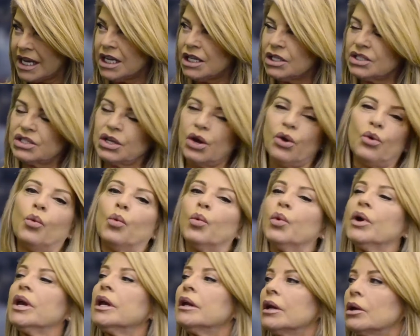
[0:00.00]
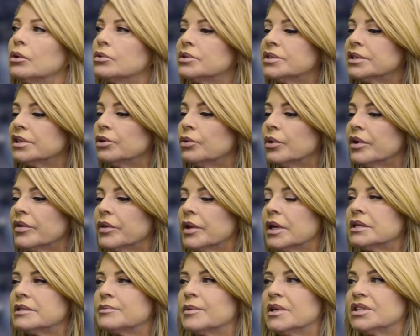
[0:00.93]
So we don't deal with it
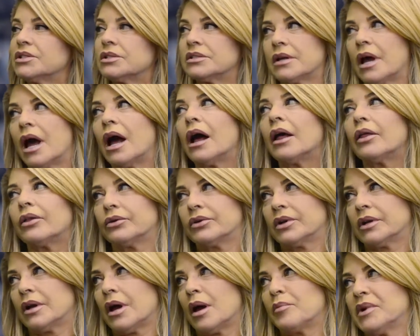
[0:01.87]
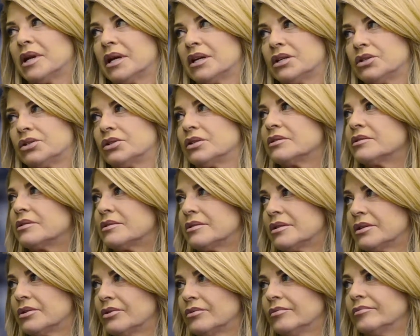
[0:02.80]
as much as other denominations
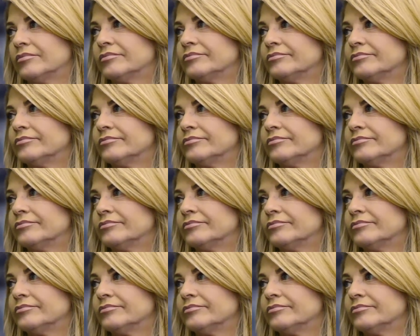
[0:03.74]
do.